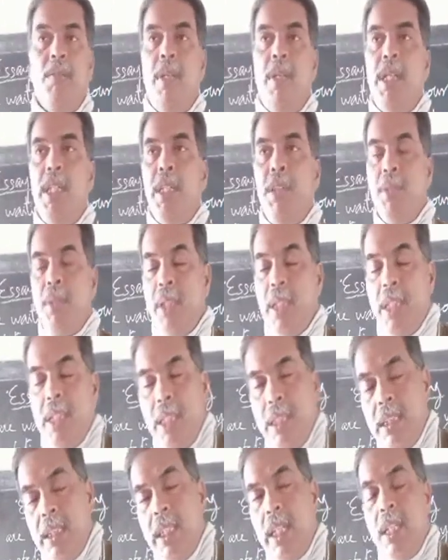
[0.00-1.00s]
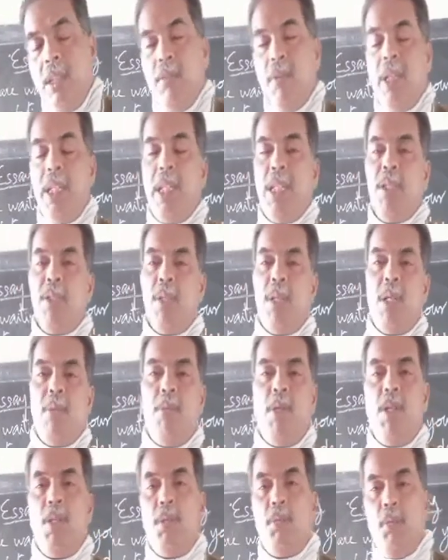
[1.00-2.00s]
wanting to get inside, wanting to
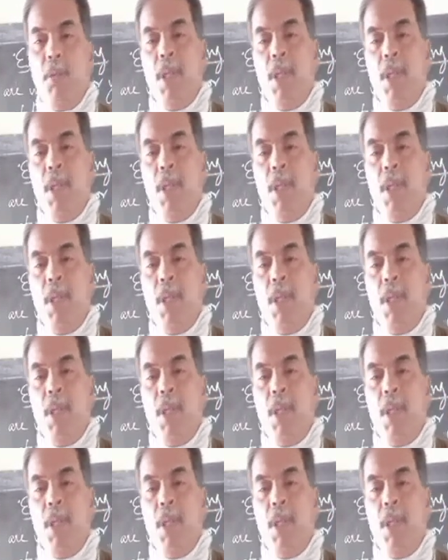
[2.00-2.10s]
come out,